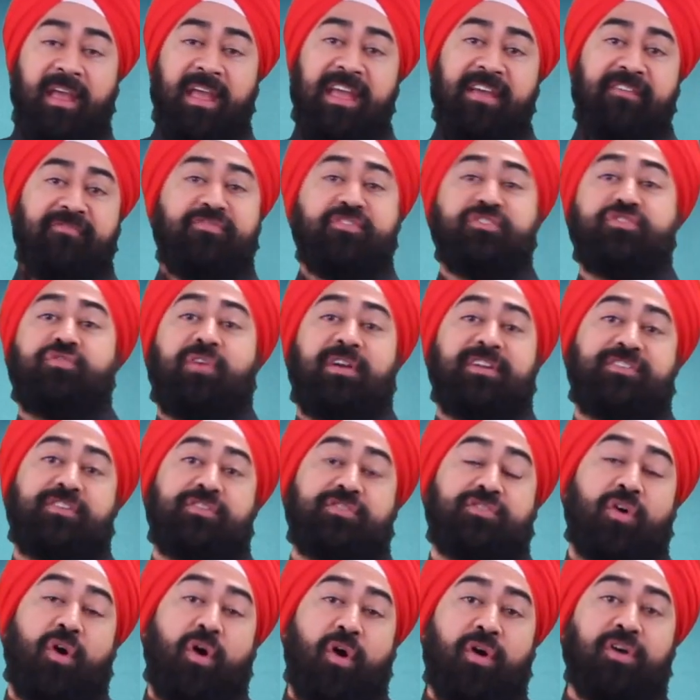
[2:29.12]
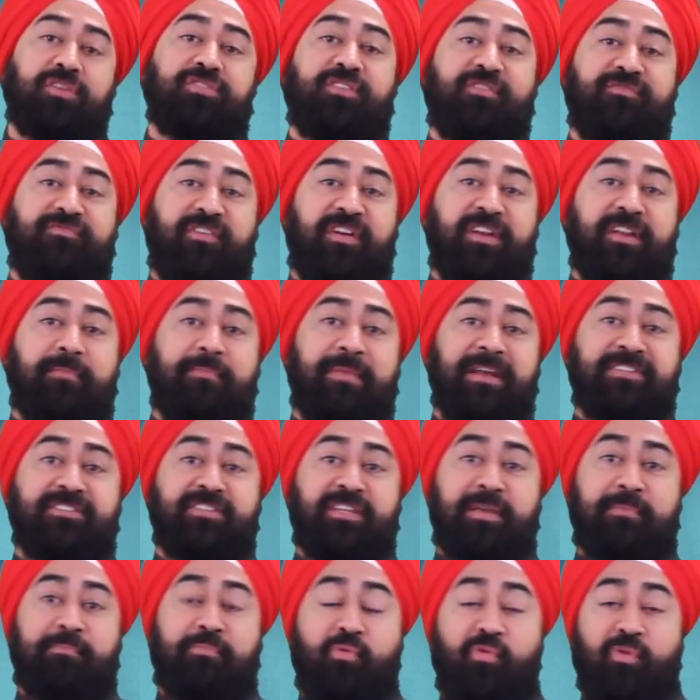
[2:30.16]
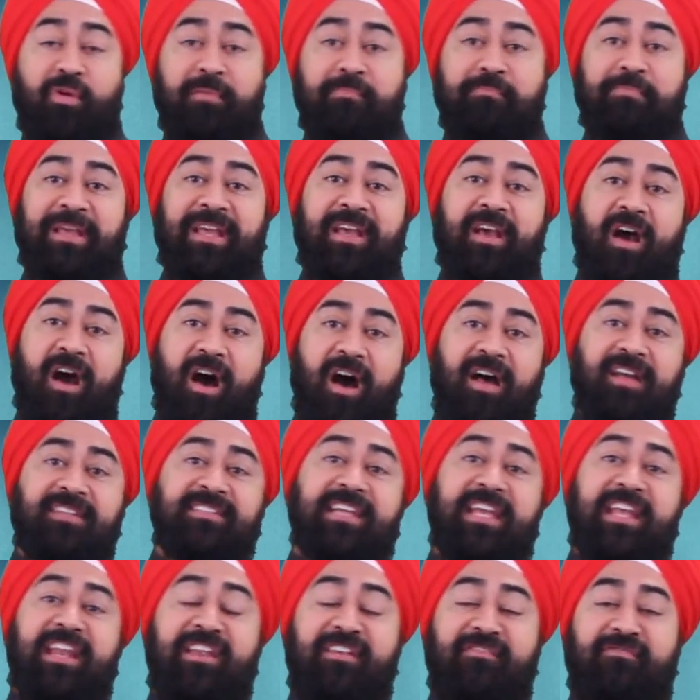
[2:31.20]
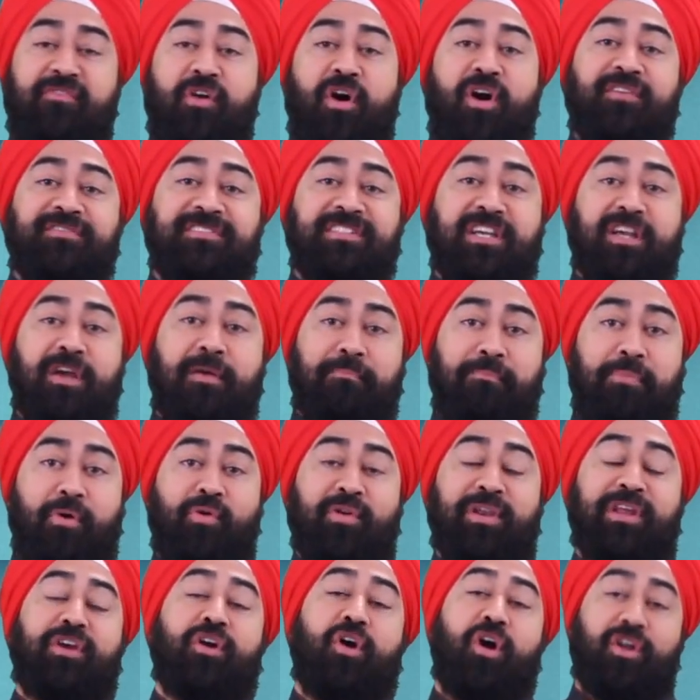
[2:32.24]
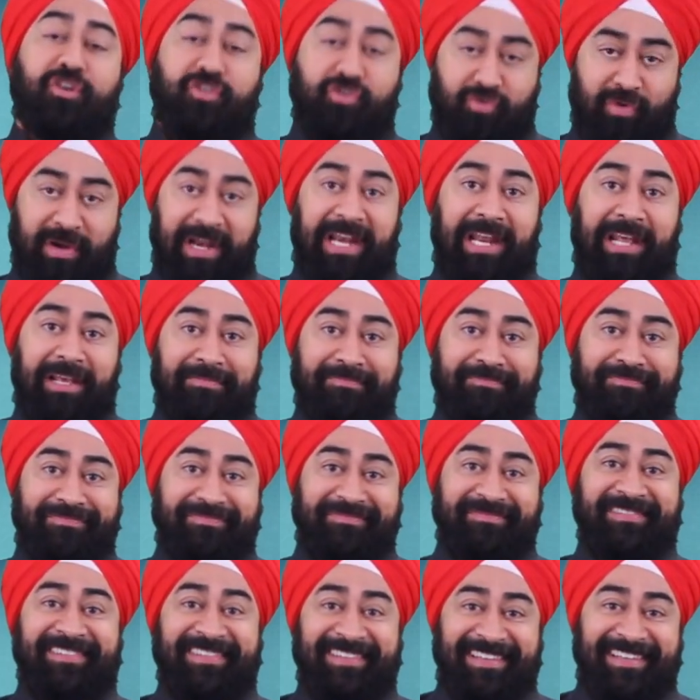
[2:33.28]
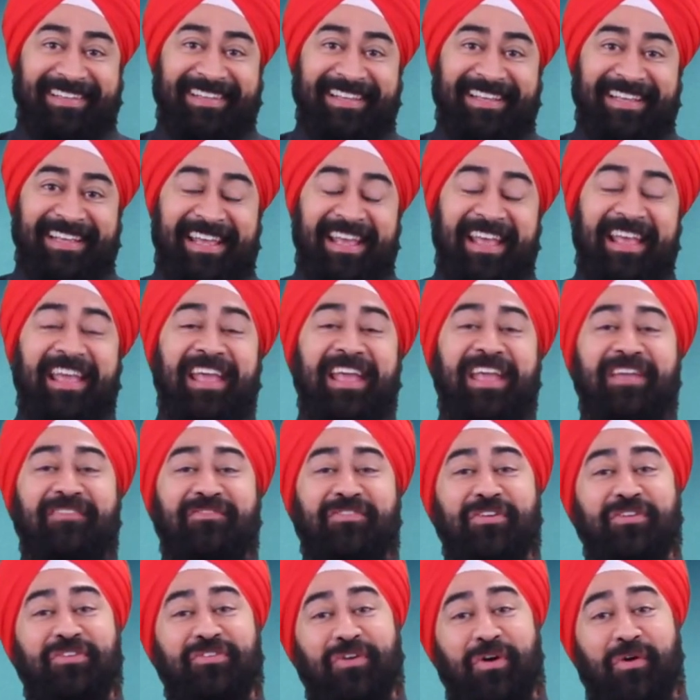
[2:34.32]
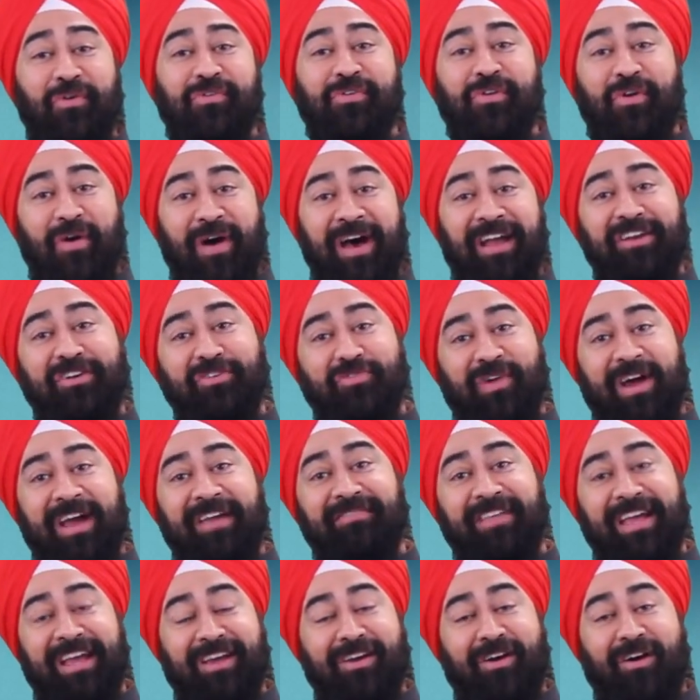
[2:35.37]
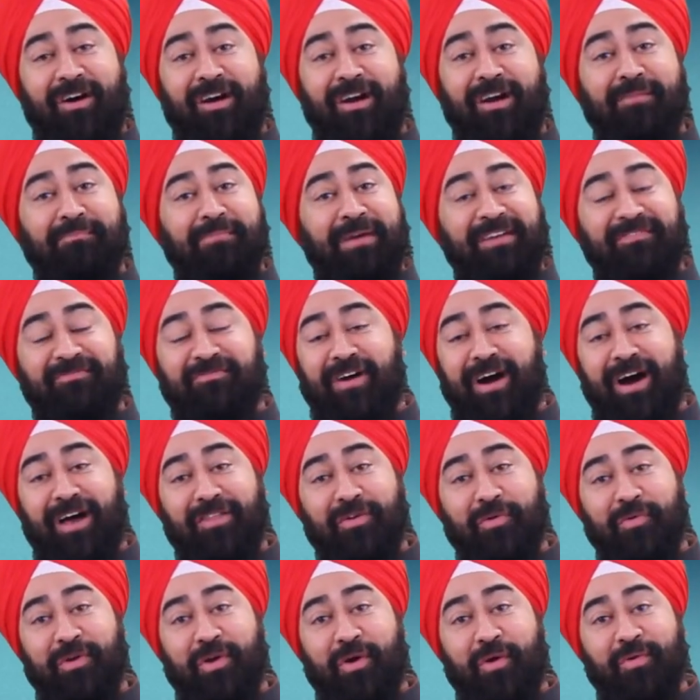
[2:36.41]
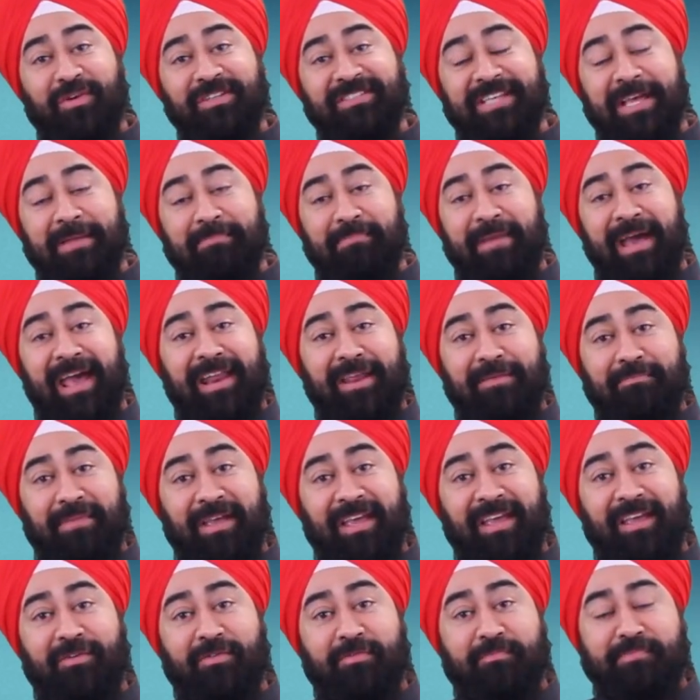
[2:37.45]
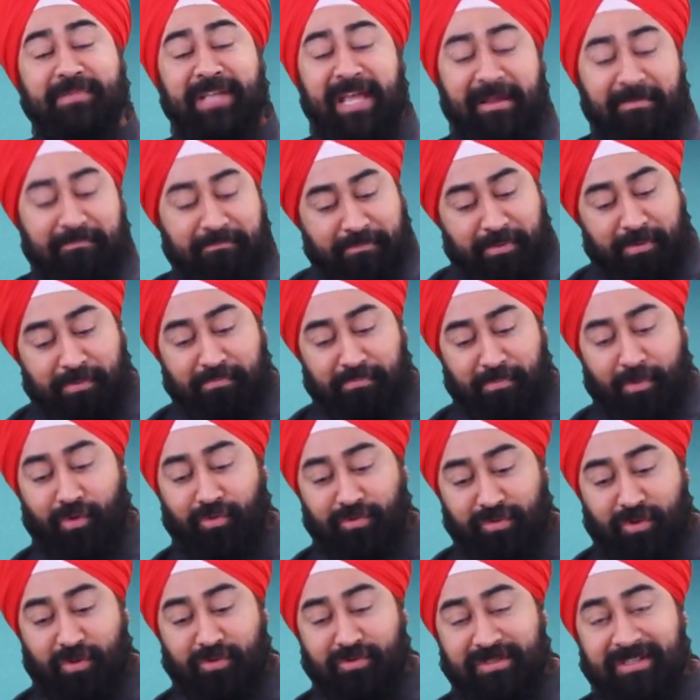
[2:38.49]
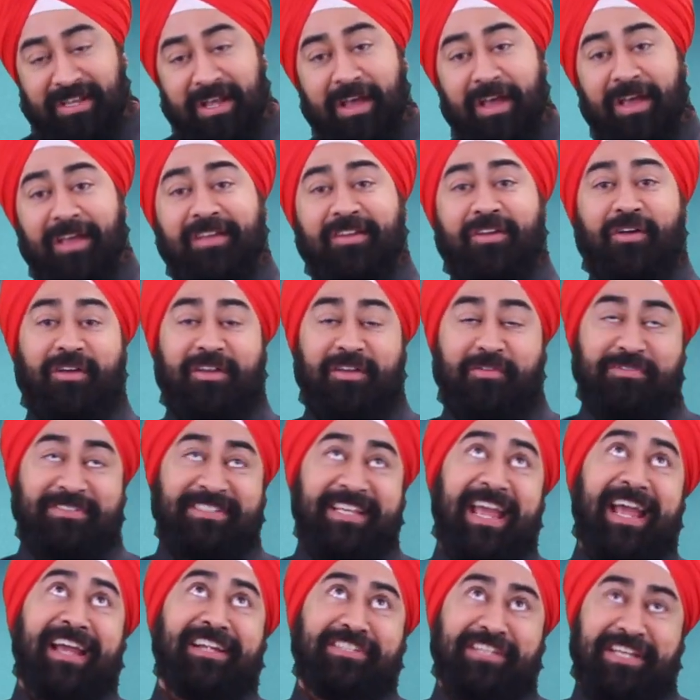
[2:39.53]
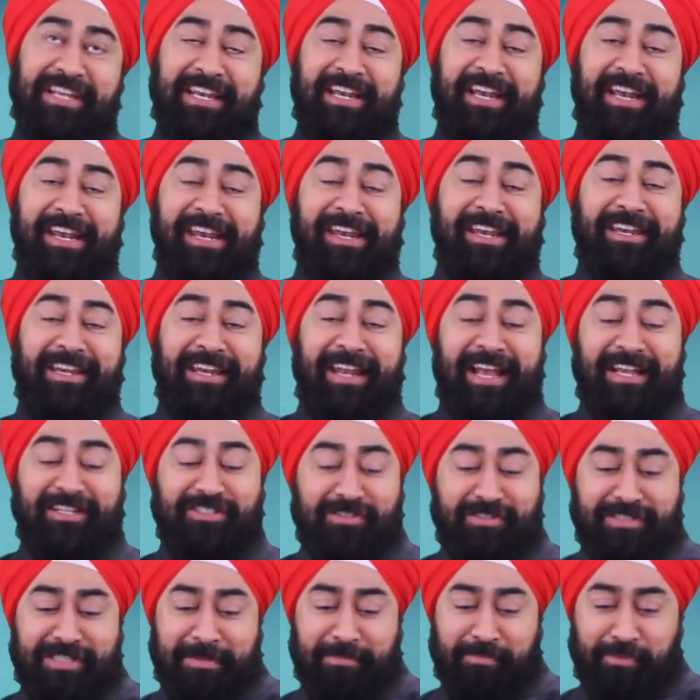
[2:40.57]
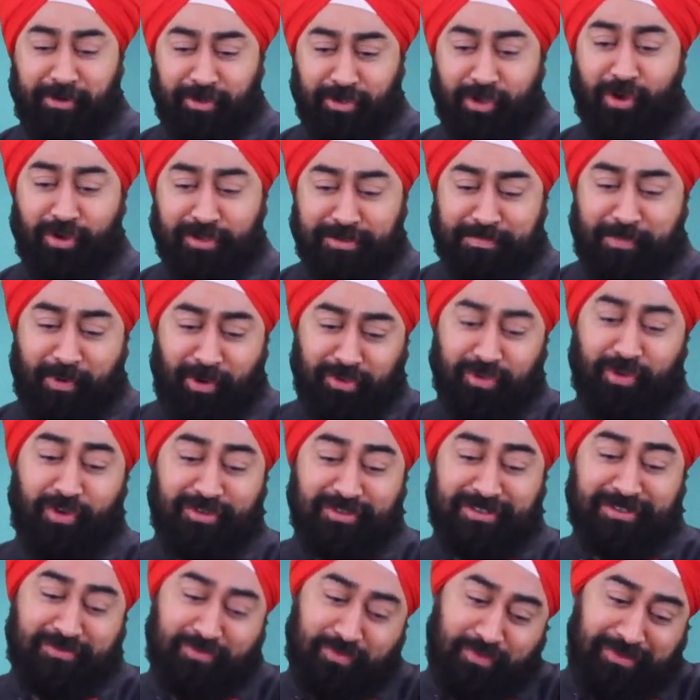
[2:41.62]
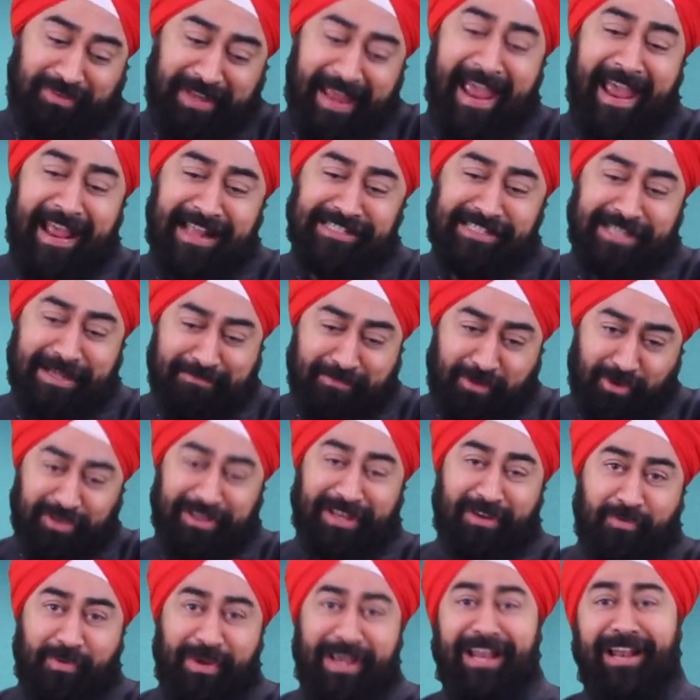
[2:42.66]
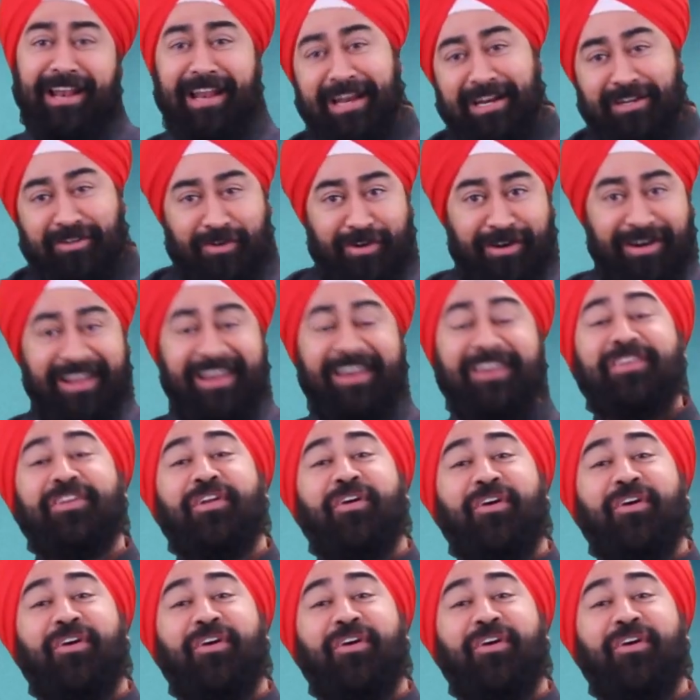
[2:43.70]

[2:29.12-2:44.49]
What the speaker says: Infrastructure is also fundamentally important because it involves a component called training. If you don't know how to drive that car, my father would always get mad at me. He would say, put both those, he would say actually in an Indian accent, say, put both those hands on both the wheel and turn it,